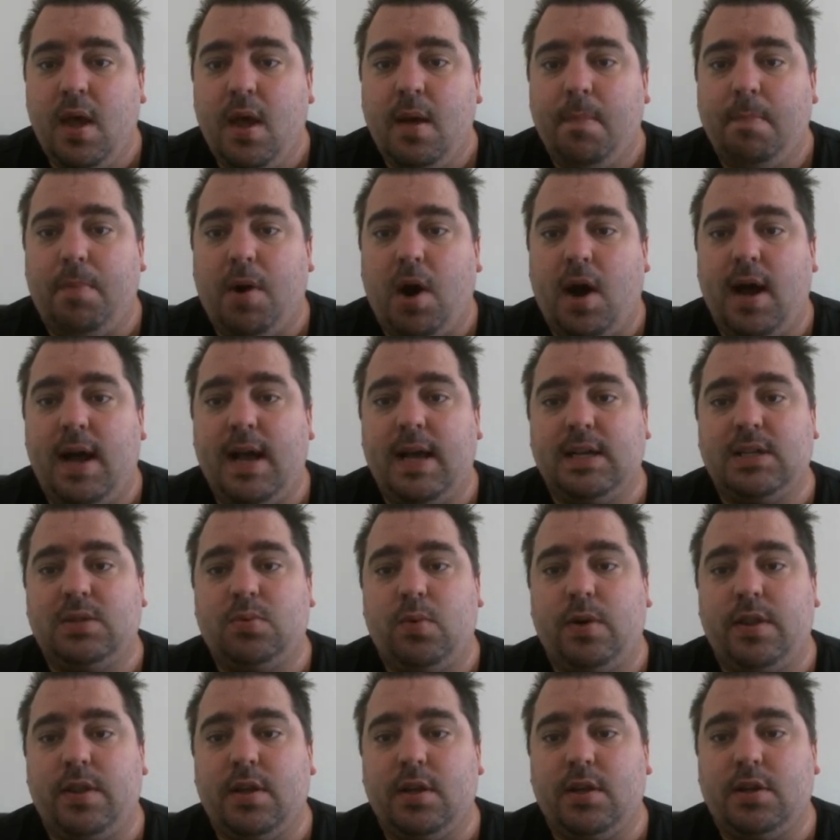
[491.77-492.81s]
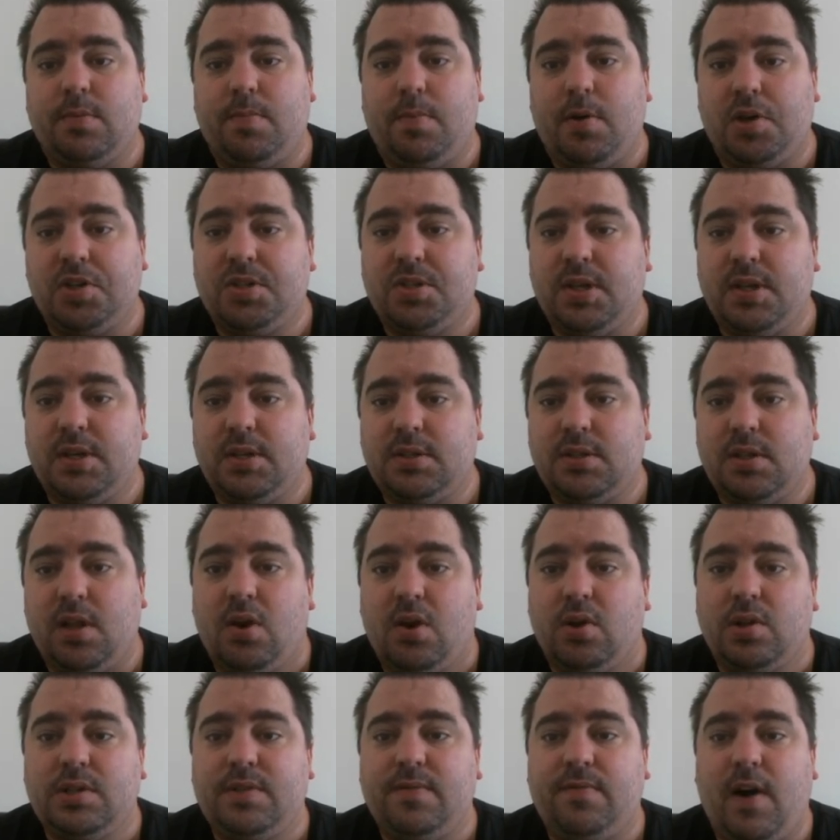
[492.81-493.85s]
Buyers with a deposit as
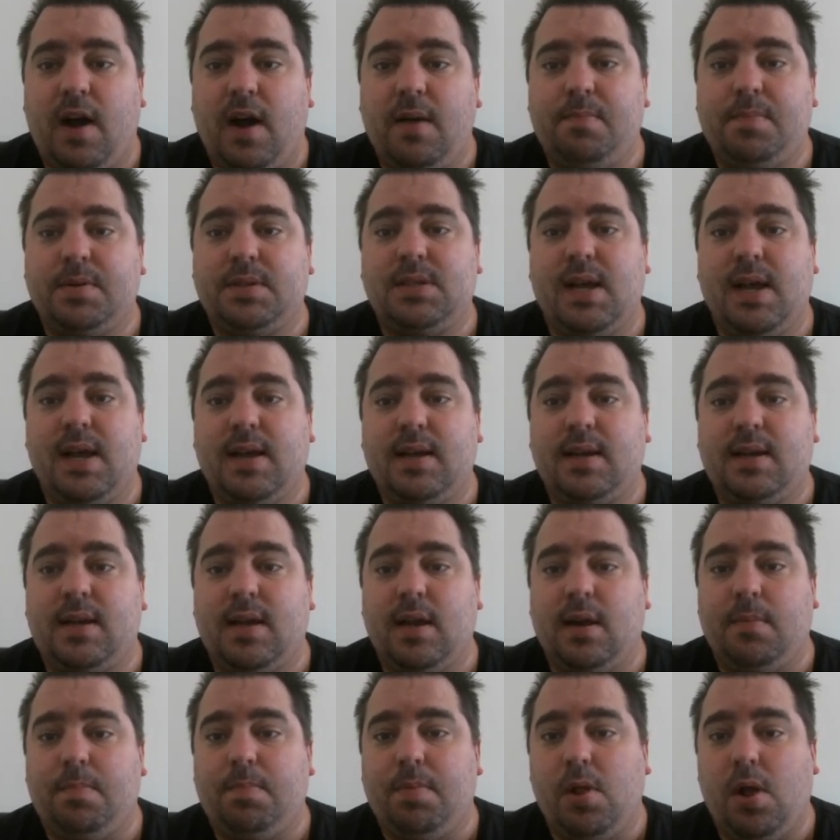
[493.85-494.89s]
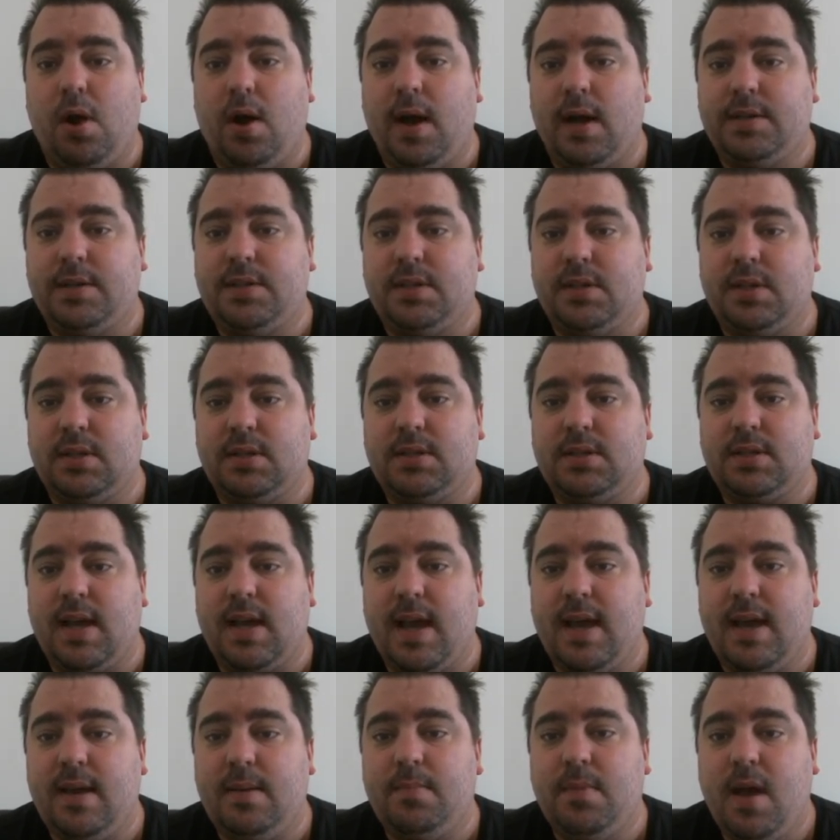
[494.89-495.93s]
low as 5% can apply to the
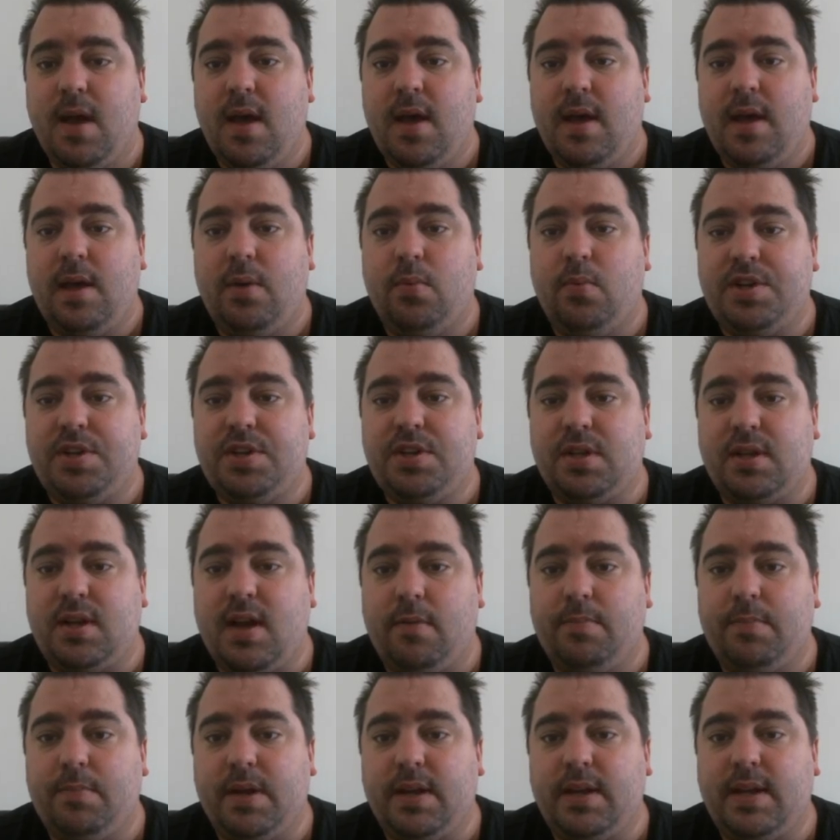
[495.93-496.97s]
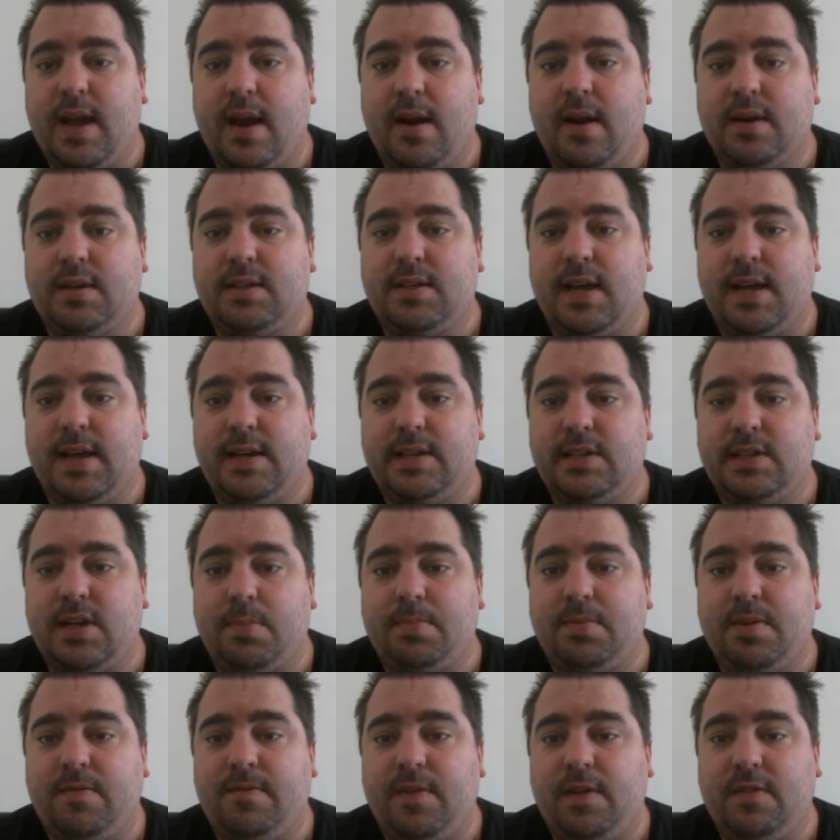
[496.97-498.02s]
scheme, in which the government guarantees
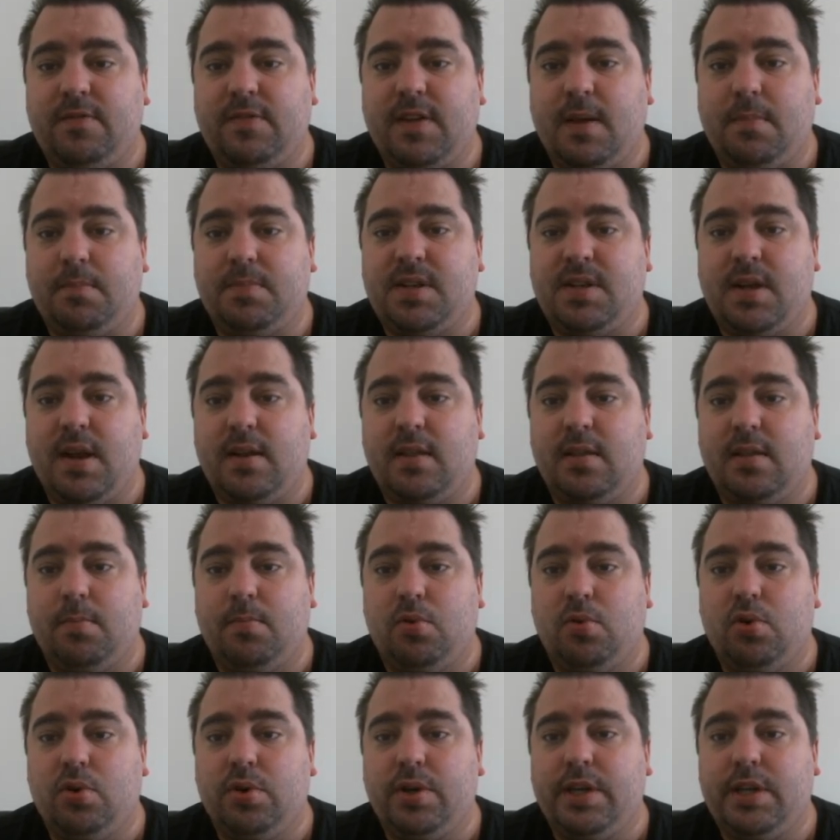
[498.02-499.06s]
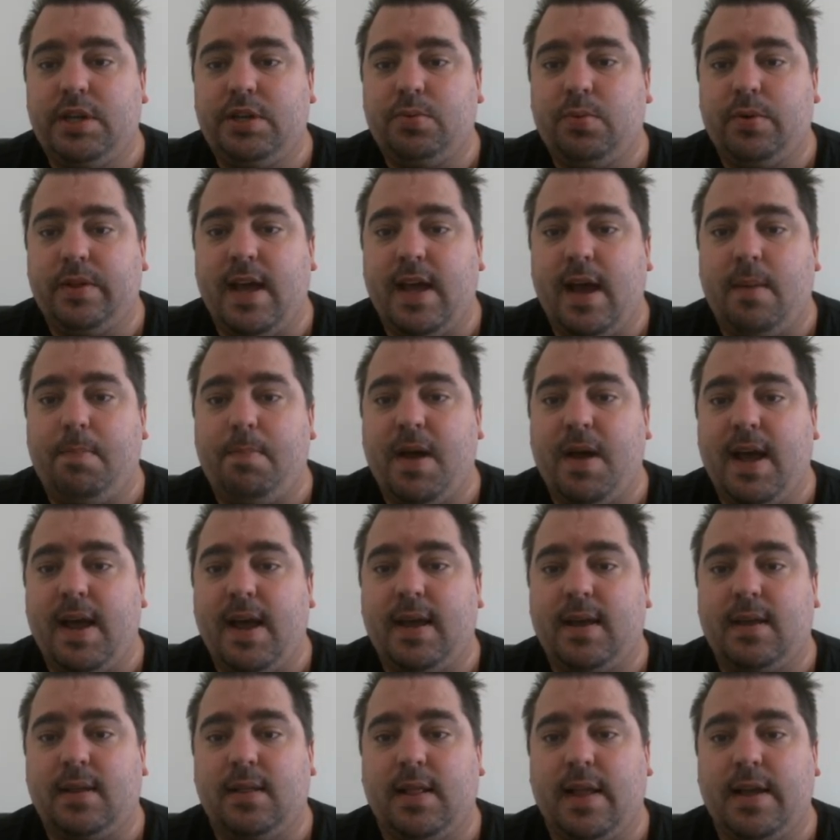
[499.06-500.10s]
up to 15% of the mortgage without
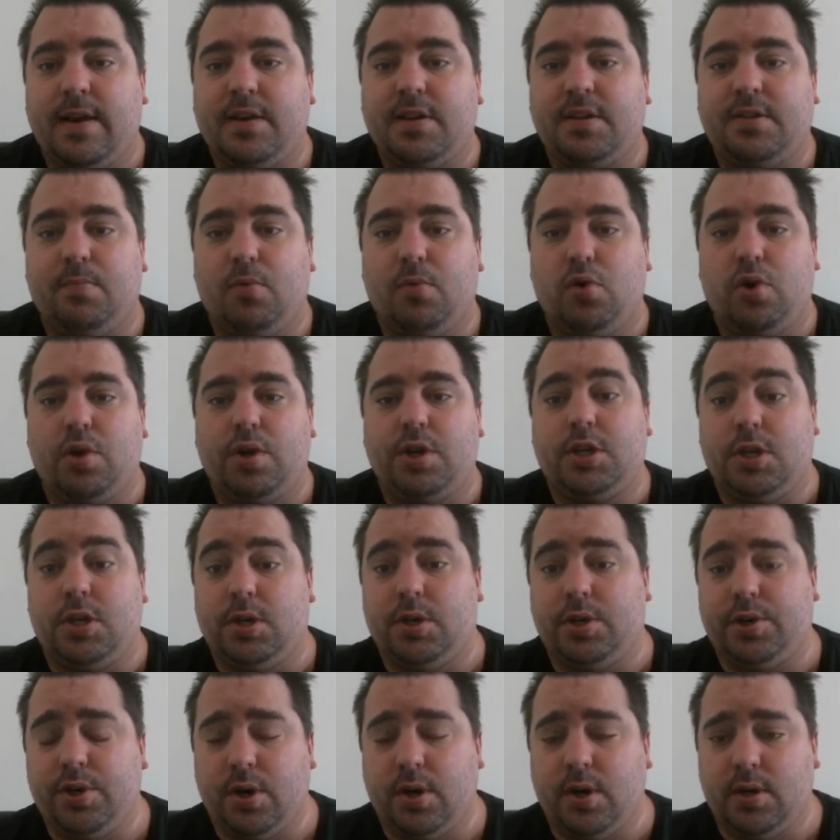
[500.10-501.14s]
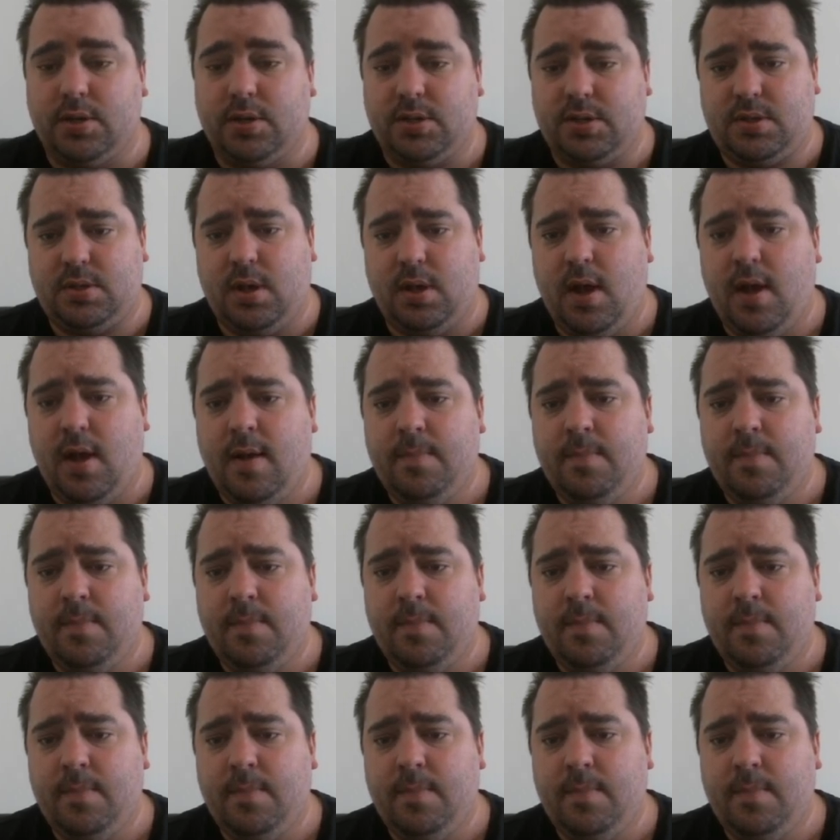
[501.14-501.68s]
paying lender's mortgage insurance.